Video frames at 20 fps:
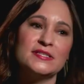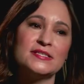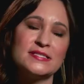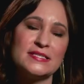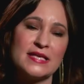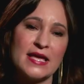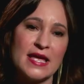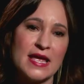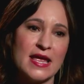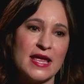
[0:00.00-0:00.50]

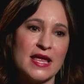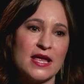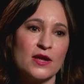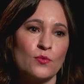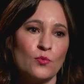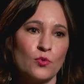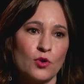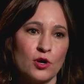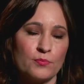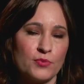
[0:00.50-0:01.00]
say
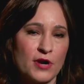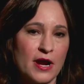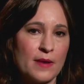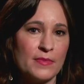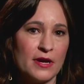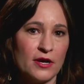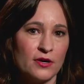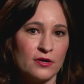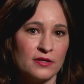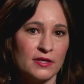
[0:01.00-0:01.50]
were
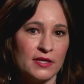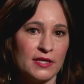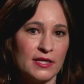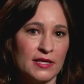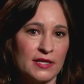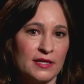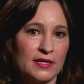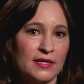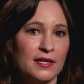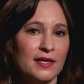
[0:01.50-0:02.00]

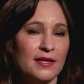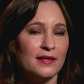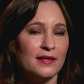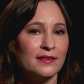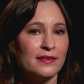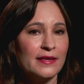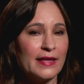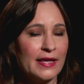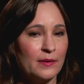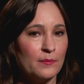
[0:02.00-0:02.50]
primarily
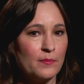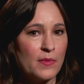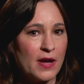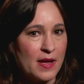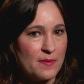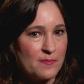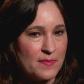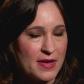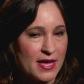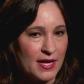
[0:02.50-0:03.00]
led
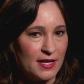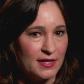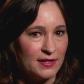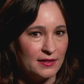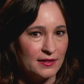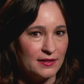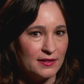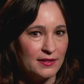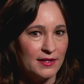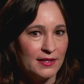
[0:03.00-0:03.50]
by
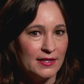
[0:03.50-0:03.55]
men.